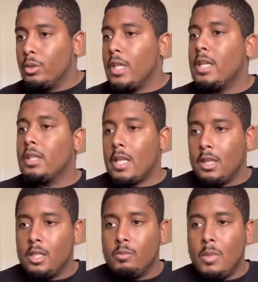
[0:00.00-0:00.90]
think that
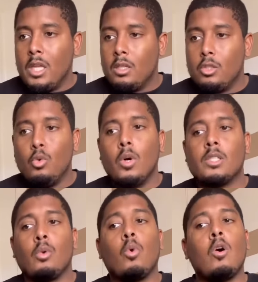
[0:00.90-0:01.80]
this means you
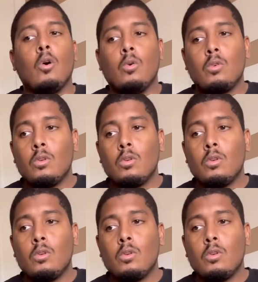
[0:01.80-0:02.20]
wasn't wrong.